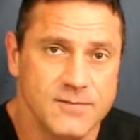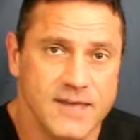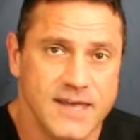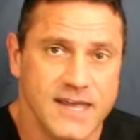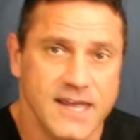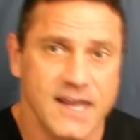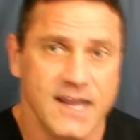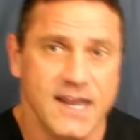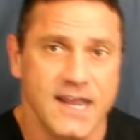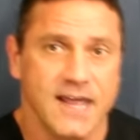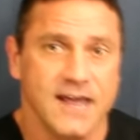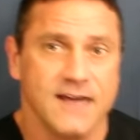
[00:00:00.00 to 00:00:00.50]
you
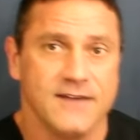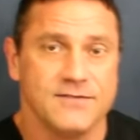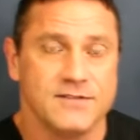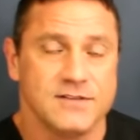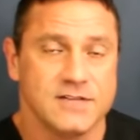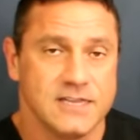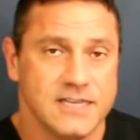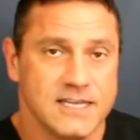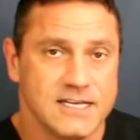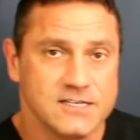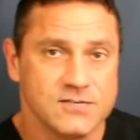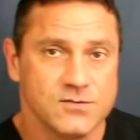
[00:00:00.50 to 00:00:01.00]
may have
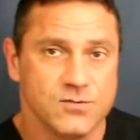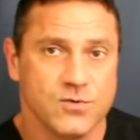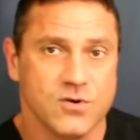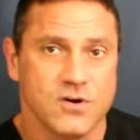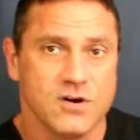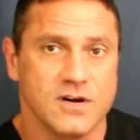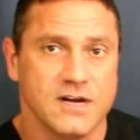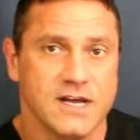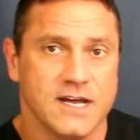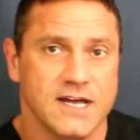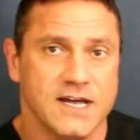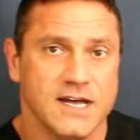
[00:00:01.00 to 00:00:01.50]
less
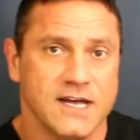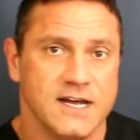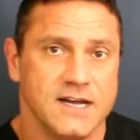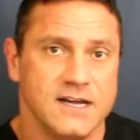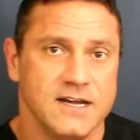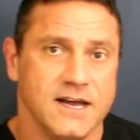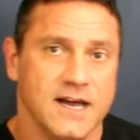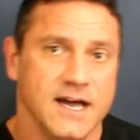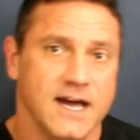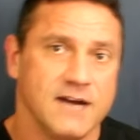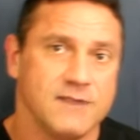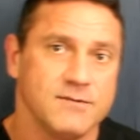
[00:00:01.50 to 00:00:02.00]
work
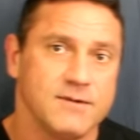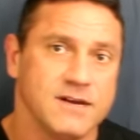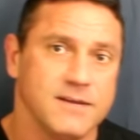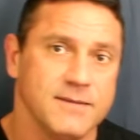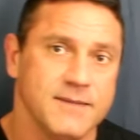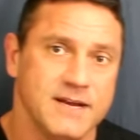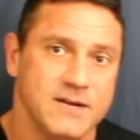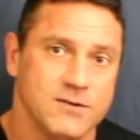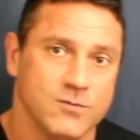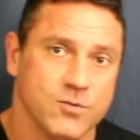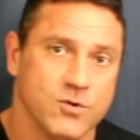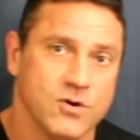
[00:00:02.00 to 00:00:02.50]
on, I'd
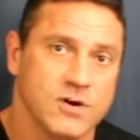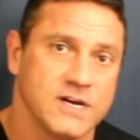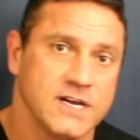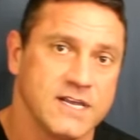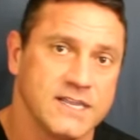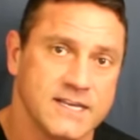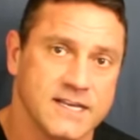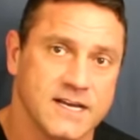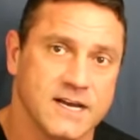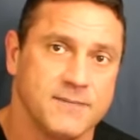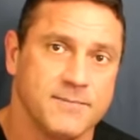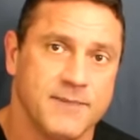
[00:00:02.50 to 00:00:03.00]
recommend working
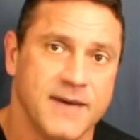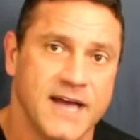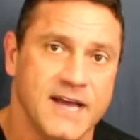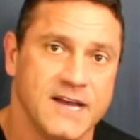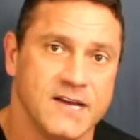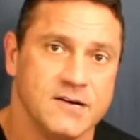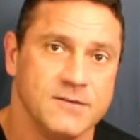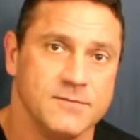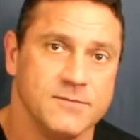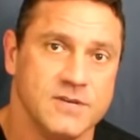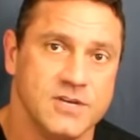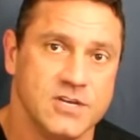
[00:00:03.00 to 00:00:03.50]
on the gut
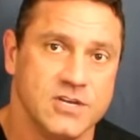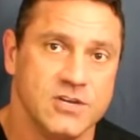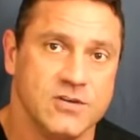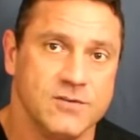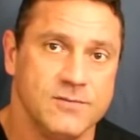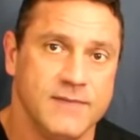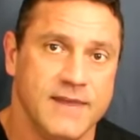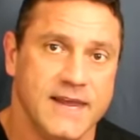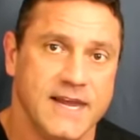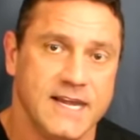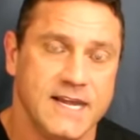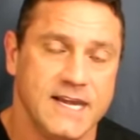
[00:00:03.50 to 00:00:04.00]
biome.
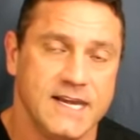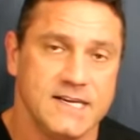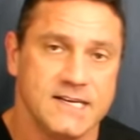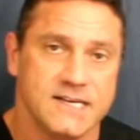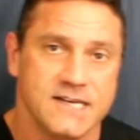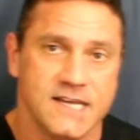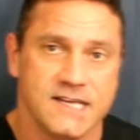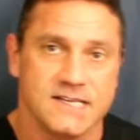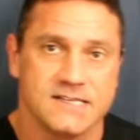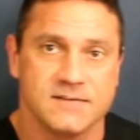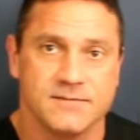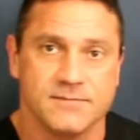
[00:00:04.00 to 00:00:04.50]
You may need
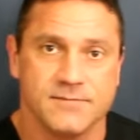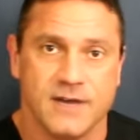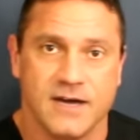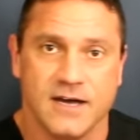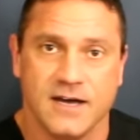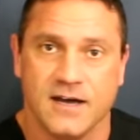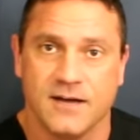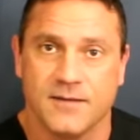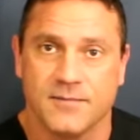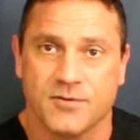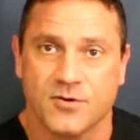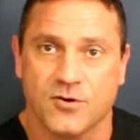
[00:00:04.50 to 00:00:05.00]
to get some
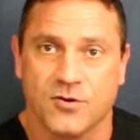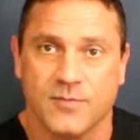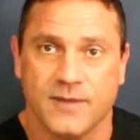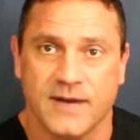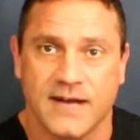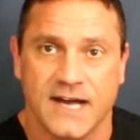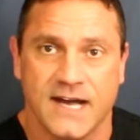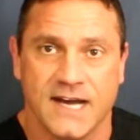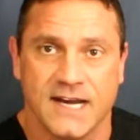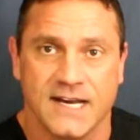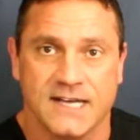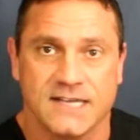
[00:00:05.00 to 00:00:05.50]
uh,
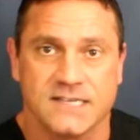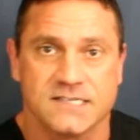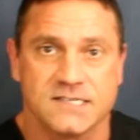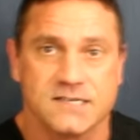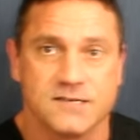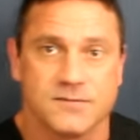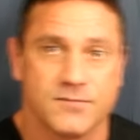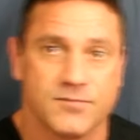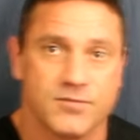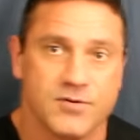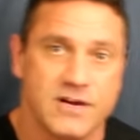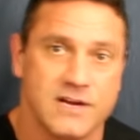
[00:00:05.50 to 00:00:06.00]

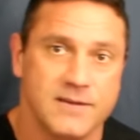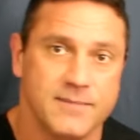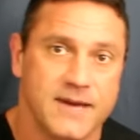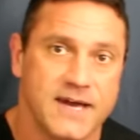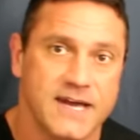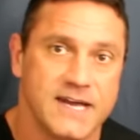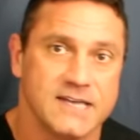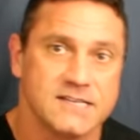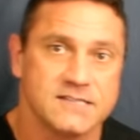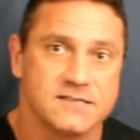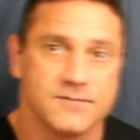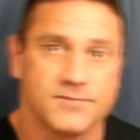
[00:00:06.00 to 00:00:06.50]
probiotics,
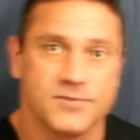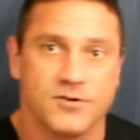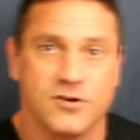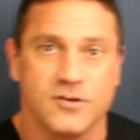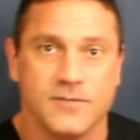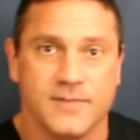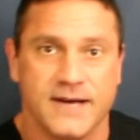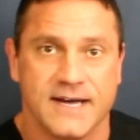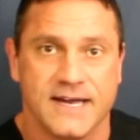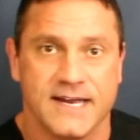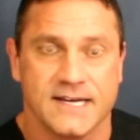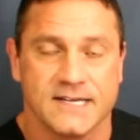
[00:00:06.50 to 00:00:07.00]
prebiotics, or
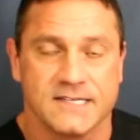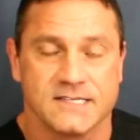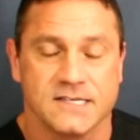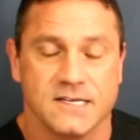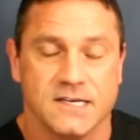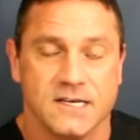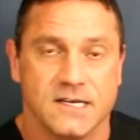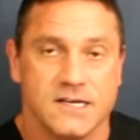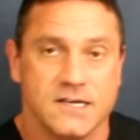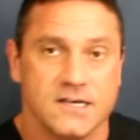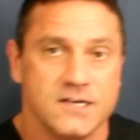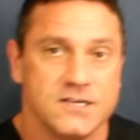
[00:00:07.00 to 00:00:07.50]
probiotics
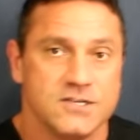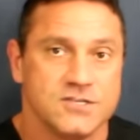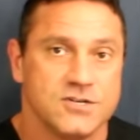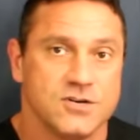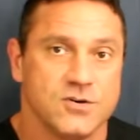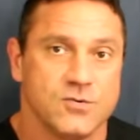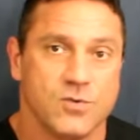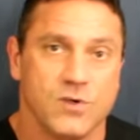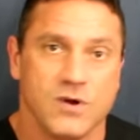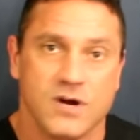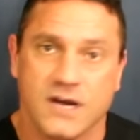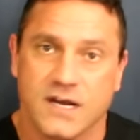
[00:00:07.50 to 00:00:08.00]

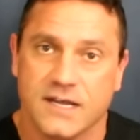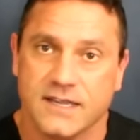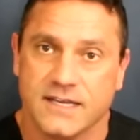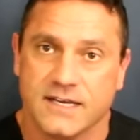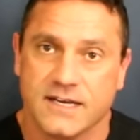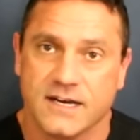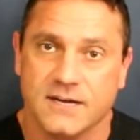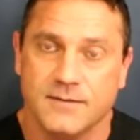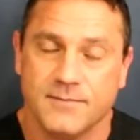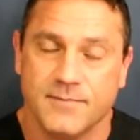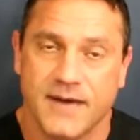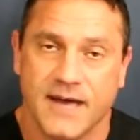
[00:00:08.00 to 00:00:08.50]
to work on
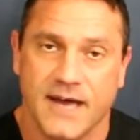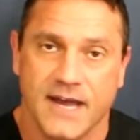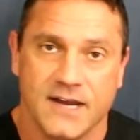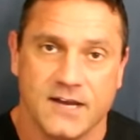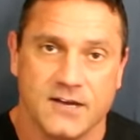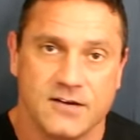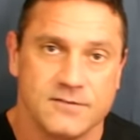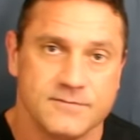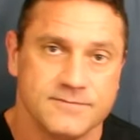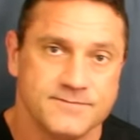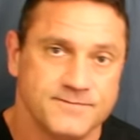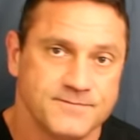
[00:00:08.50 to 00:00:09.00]
the gut
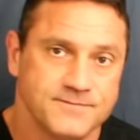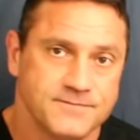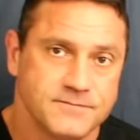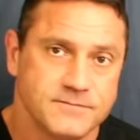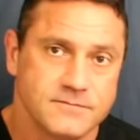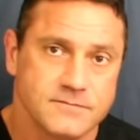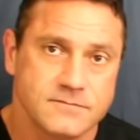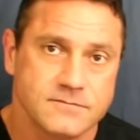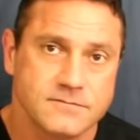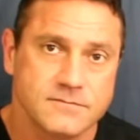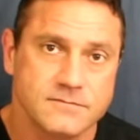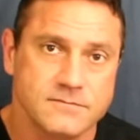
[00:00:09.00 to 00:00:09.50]
biome
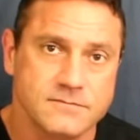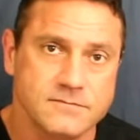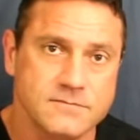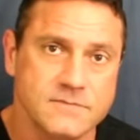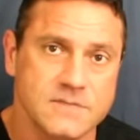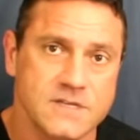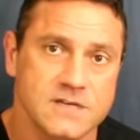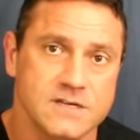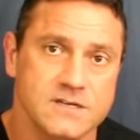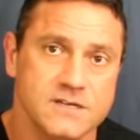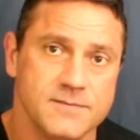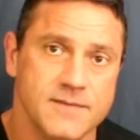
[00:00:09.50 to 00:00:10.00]

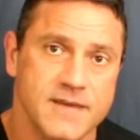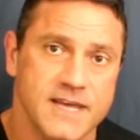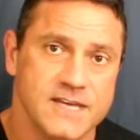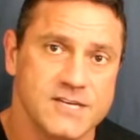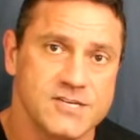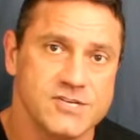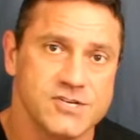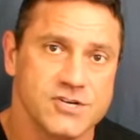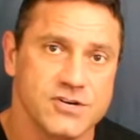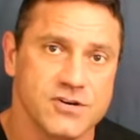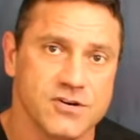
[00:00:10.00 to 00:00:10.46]
to make